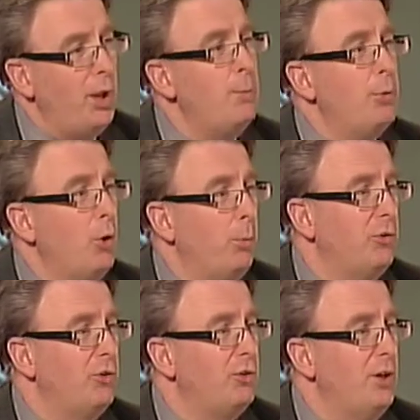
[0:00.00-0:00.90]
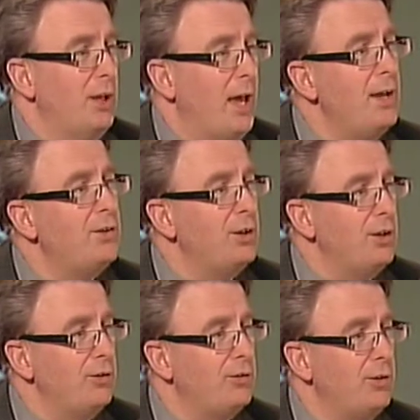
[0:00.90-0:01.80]
for Labour in opposition in the
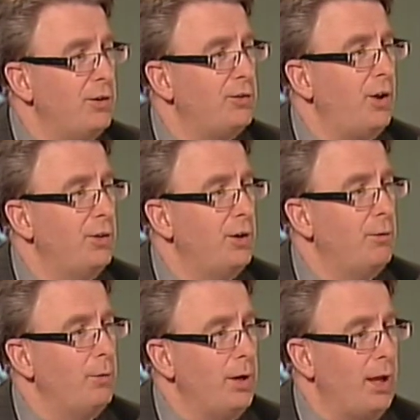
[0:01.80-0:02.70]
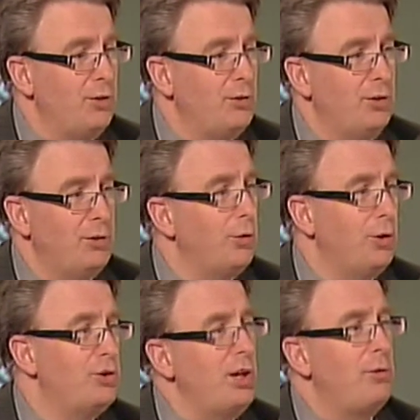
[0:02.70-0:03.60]
80s to decide that it really had to change. It
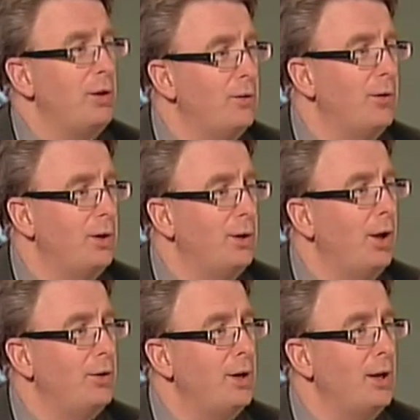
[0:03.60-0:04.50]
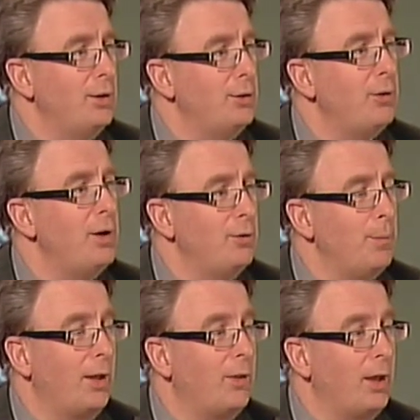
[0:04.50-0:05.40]
took a shattering defeat in 1983 to
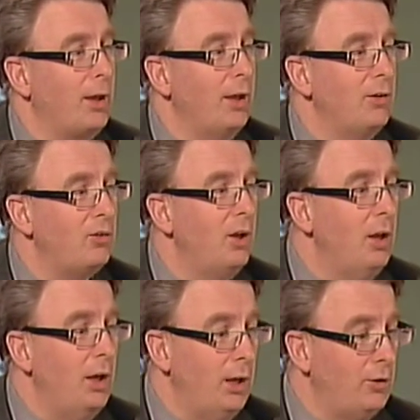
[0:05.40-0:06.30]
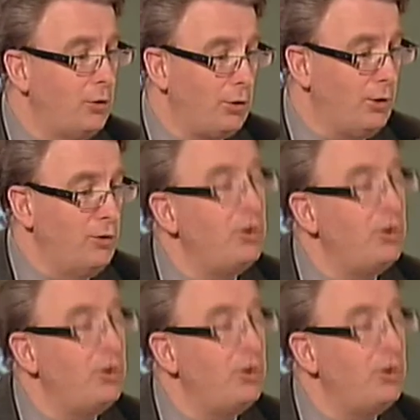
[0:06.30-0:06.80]
make that case. It took the